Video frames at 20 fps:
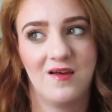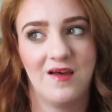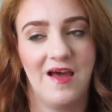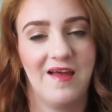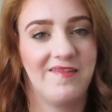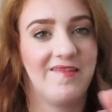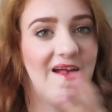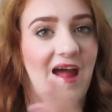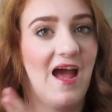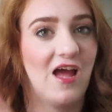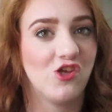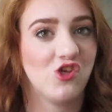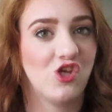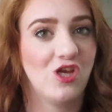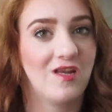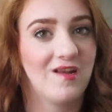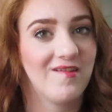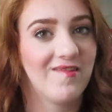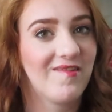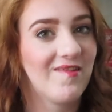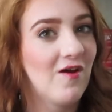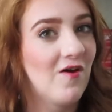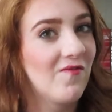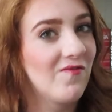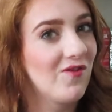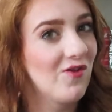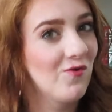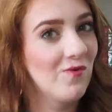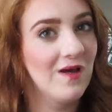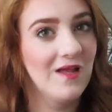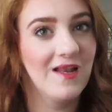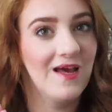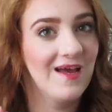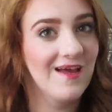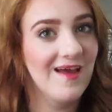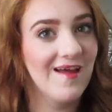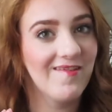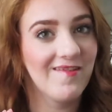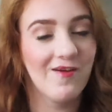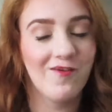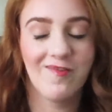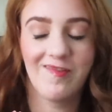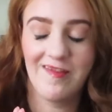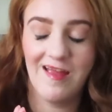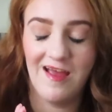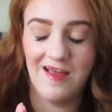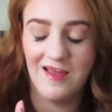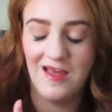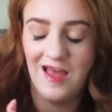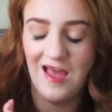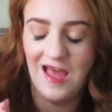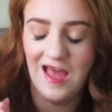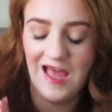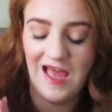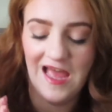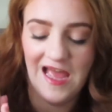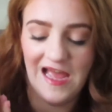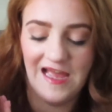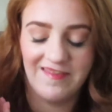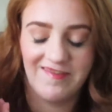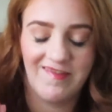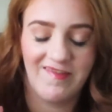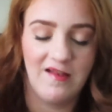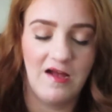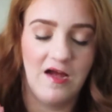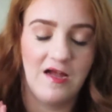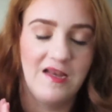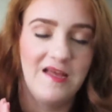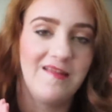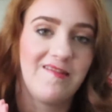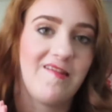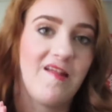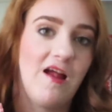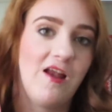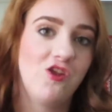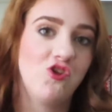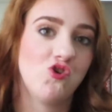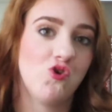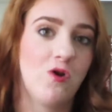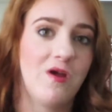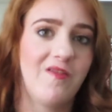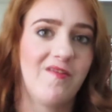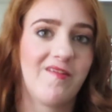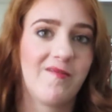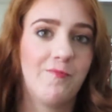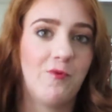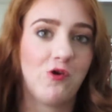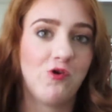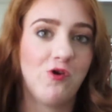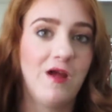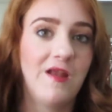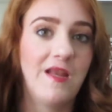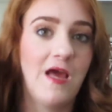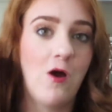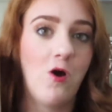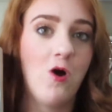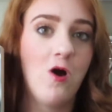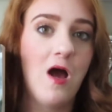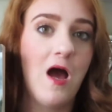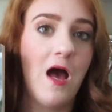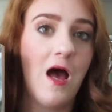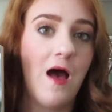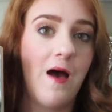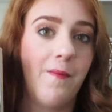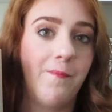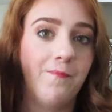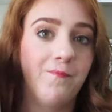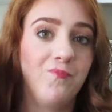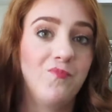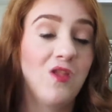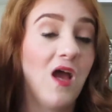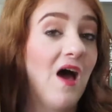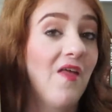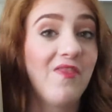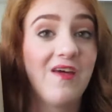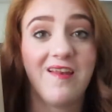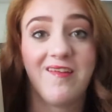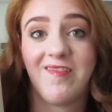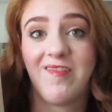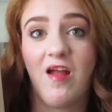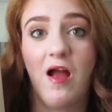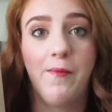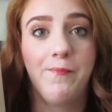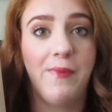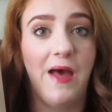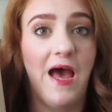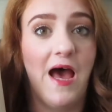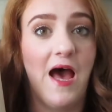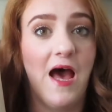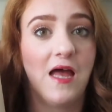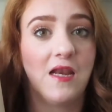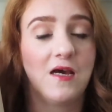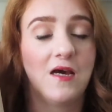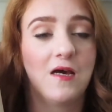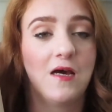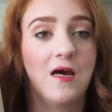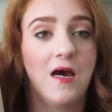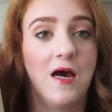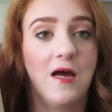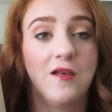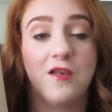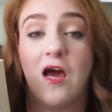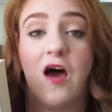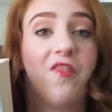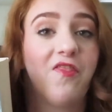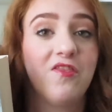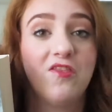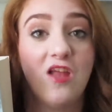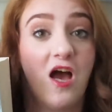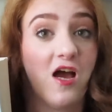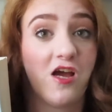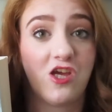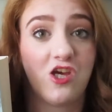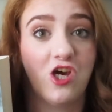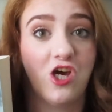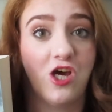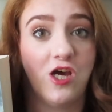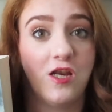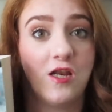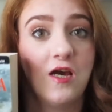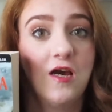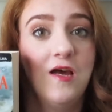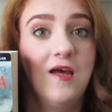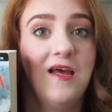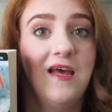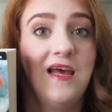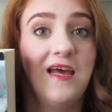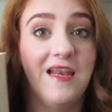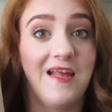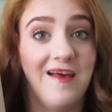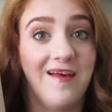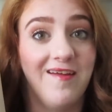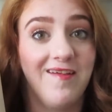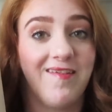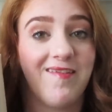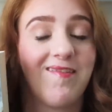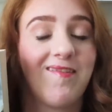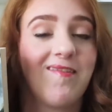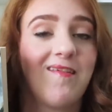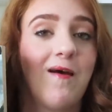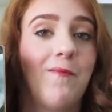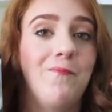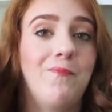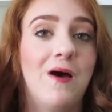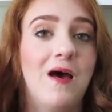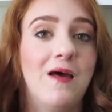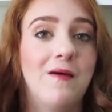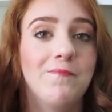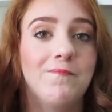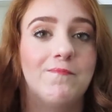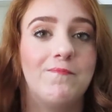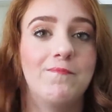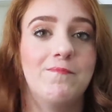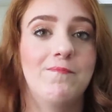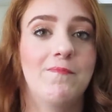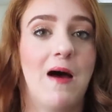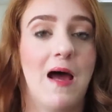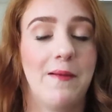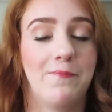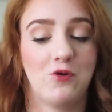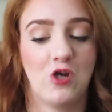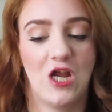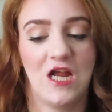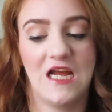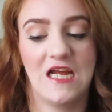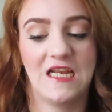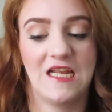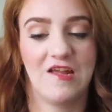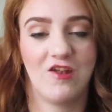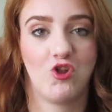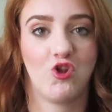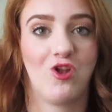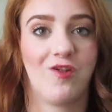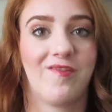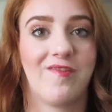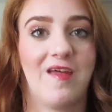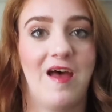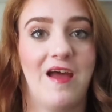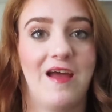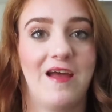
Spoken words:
attaching itself to it, I guess I'll say. It's not enjoying this book right now. Not that it's not bad, not good. It is, but my brain is just